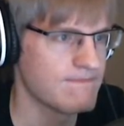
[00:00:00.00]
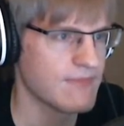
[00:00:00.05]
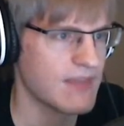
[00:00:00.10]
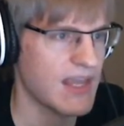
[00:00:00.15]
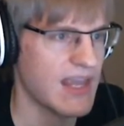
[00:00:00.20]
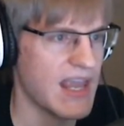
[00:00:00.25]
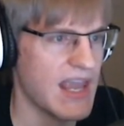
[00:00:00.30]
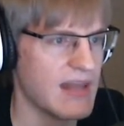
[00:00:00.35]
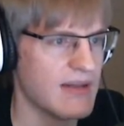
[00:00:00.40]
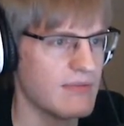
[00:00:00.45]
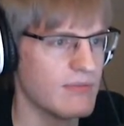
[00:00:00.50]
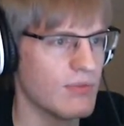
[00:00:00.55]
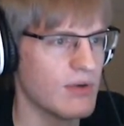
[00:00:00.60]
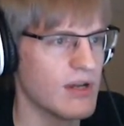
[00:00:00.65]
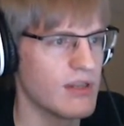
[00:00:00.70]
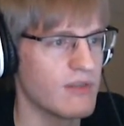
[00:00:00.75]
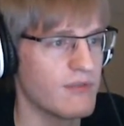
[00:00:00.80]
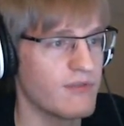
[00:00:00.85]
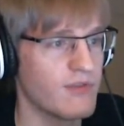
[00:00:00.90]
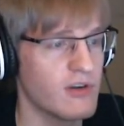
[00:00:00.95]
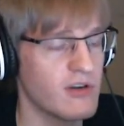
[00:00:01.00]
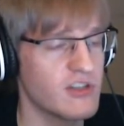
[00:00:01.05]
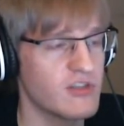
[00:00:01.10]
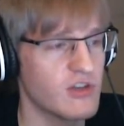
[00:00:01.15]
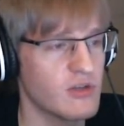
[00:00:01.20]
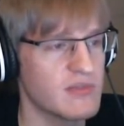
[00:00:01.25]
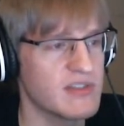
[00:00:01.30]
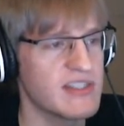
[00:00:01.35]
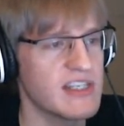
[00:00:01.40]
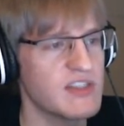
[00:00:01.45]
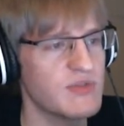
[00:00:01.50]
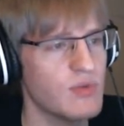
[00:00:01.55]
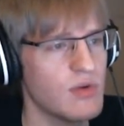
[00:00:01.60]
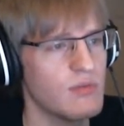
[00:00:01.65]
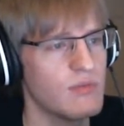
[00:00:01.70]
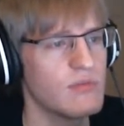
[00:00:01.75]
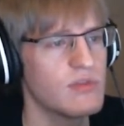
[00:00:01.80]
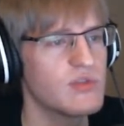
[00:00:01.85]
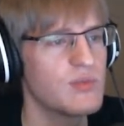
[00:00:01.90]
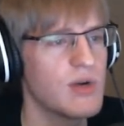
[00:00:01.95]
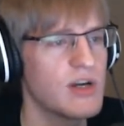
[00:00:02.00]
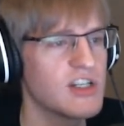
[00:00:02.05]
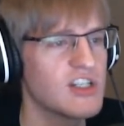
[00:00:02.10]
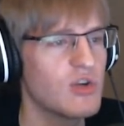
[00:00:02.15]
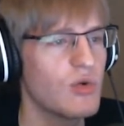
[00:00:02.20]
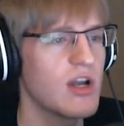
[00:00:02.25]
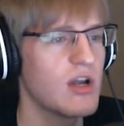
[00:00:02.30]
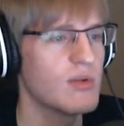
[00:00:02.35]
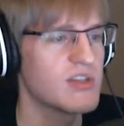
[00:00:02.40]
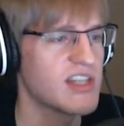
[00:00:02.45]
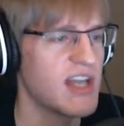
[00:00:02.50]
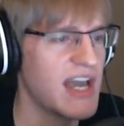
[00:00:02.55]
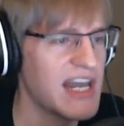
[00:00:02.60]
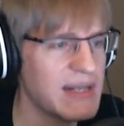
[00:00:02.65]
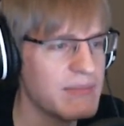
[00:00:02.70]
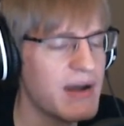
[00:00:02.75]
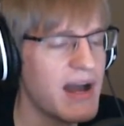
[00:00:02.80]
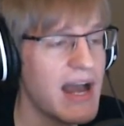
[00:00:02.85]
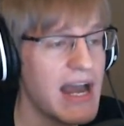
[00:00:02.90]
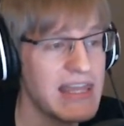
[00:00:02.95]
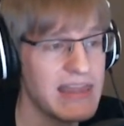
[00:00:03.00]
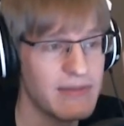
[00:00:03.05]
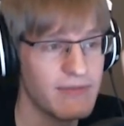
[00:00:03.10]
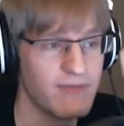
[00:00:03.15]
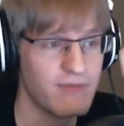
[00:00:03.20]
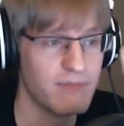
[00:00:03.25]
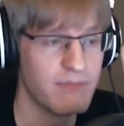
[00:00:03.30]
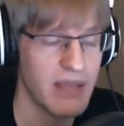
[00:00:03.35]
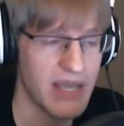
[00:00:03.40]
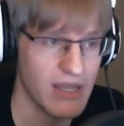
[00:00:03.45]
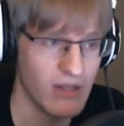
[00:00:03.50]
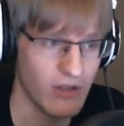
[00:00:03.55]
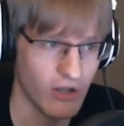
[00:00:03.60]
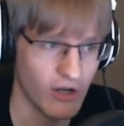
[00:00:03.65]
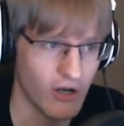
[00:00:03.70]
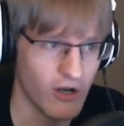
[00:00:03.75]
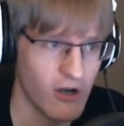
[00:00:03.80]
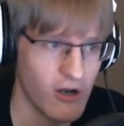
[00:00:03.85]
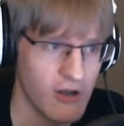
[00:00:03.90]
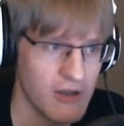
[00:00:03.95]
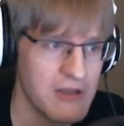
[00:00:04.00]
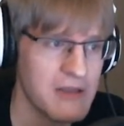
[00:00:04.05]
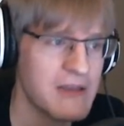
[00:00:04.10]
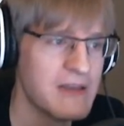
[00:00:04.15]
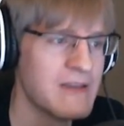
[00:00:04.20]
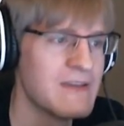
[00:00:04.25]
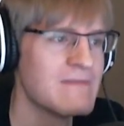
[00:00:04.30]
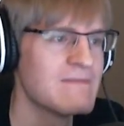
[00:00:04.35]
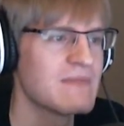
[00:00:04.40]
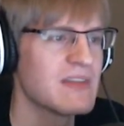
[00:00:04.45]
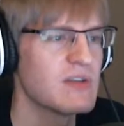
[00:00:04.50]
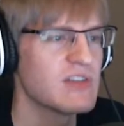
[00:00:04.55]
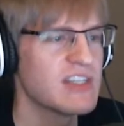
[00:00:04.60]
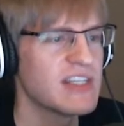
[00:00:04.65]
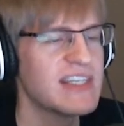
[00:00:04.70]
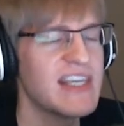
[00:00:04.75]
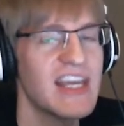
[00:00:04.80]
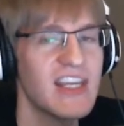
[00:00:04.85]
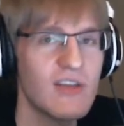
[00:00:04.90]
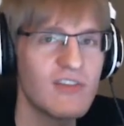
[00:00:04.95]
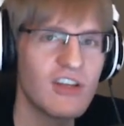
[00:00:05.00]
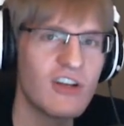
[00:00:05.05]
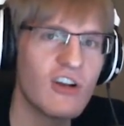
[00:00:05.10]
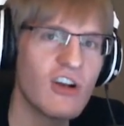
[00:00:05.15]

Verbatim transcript: And one of the first rooms, this one was where Toriel was hiding behind the pillar. It was like, yeah, you have to